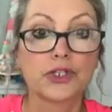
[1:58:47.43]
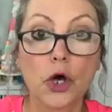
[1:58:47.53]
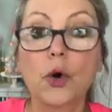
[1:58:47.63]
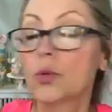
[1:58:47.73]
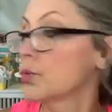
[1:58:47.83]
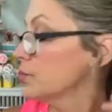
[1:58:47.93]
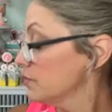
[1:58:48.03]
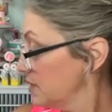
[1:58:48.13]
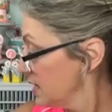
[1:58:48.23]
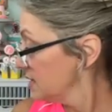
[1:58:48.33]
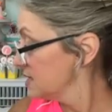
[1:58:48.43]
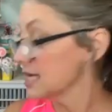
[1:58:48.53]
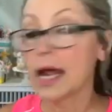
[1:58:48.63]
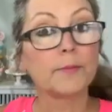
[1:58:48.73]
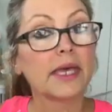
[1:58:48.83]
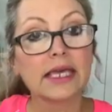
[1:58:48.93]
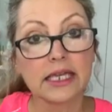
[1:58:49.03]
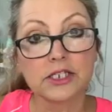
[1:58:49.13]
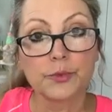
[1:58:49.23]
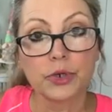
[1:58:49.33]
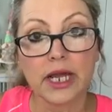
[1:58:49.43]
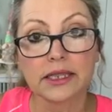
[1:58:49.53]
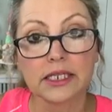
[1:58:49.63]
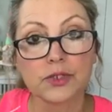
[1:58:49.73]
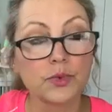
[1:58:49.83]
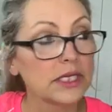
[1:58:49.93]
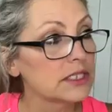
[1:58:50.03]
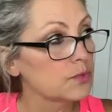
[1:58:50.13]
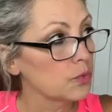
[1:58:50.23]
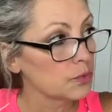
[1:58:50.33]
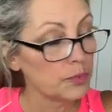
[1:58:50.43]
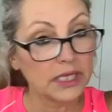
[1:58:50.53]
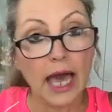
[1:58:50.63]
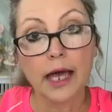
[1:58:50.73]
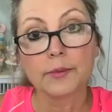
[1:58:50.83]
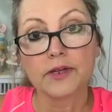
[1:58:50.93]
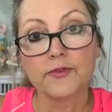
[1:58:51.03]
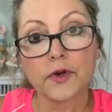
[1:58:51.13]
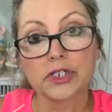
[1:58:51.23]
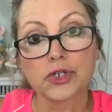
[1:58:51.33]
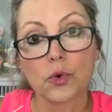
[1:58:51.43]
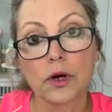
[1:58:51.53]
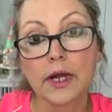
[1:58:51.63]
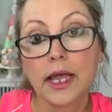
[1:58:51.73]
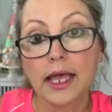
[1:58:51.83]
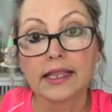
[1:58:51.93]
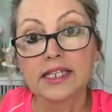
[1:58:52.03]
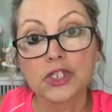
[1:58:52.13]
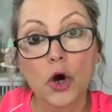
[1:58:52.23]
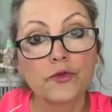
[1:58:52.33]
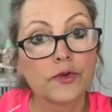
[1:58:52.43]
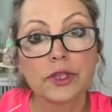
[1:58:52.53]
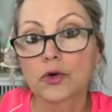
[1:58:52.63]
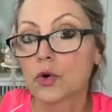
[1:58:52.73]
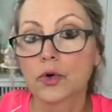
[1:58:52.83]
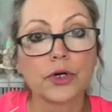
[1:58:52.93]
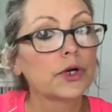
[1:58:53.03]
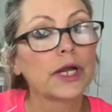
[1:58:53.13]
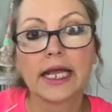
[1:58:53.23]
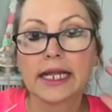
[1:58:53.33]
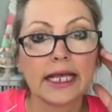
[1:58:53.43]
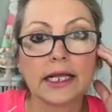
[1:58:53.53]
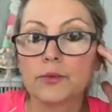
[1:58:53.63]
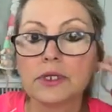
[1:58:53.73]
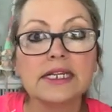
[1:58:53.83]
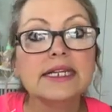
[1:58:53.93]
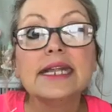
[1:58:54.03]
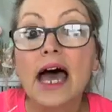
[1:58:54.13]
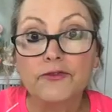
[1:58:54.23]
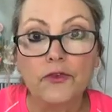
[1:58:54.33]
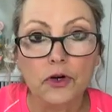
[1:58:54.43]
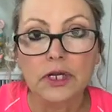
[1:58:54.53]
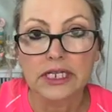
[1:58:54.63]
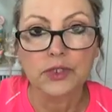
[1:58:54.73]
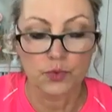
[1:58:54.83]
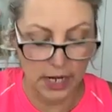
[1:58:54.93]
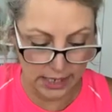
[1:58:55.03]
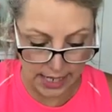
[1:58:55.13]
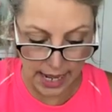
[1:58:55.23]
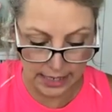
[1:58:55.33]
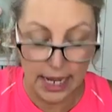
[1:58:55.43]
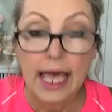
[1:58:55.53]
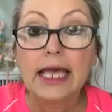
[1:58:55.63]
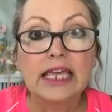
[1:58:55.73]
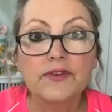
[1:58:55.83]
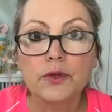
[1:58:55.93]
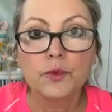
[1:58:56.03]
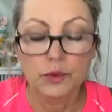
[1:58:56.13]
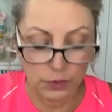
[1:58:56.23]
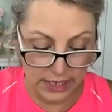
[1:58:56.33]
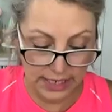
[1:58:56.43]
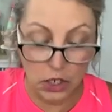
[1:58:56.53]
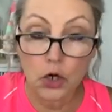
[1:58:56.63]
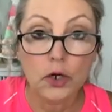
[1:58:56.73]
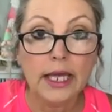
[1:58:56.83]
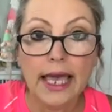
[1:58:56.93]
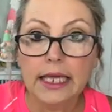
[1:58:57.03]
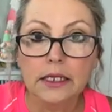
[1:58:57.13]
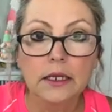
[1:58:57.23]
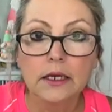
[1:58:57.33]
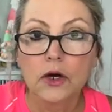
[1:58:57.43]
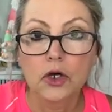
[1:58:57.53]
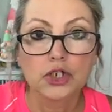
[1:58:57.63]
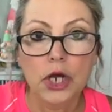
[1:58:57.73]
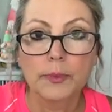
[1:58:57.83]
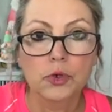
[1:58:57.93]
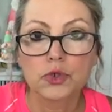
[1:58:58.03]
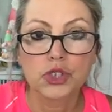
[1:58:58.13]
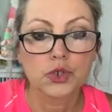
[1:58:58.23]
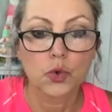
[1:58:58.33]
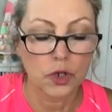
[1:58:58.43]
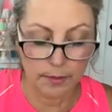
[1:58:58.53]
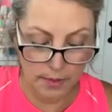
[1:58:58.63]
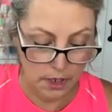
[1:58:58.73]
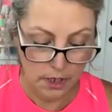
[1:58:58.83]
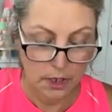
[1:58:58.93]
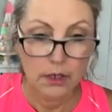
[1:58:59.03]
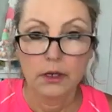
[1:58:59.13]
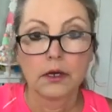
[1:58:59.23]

And so these that I'm making to put on these wreaths will be on my front door that's over in the corner, and it never gets rained on. Even when we get a hurricane or a tropical storm,